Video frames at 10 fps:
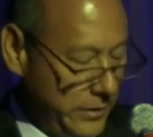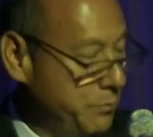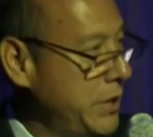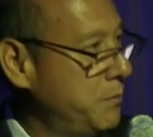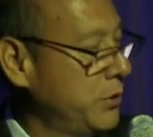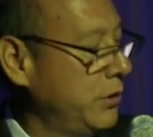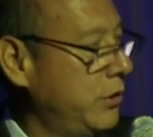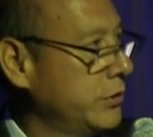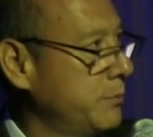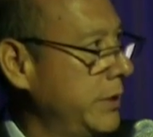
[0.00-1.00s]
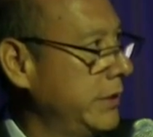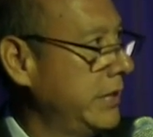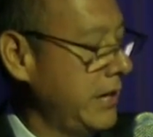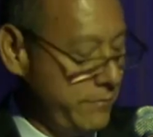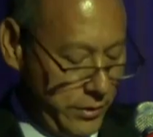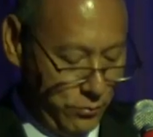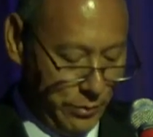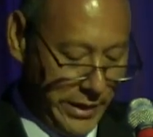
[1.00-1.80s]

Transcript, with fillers: The people ultimately govern